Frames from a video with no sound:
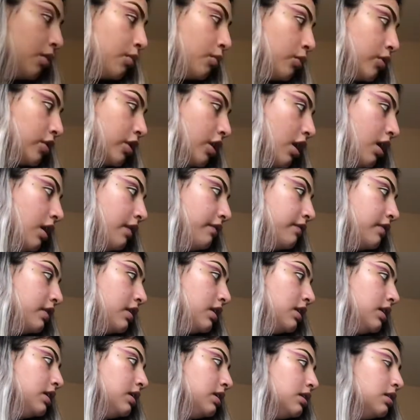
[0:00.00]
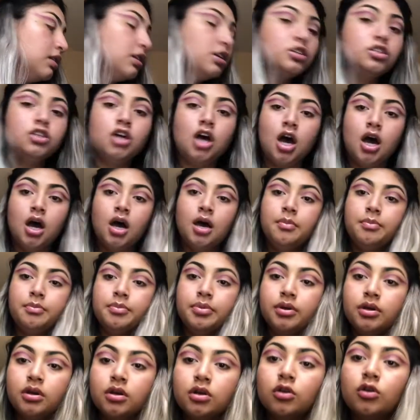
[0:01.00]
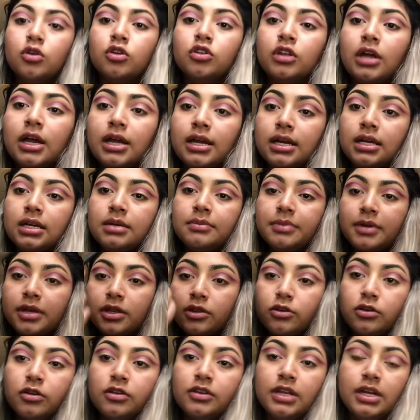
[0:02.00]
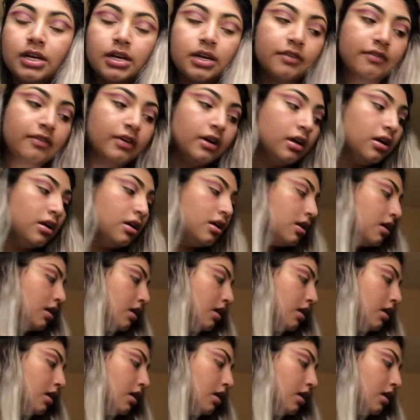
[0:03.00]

When y'all have cleaned the top, cuando hayan limpiado lo de arriba,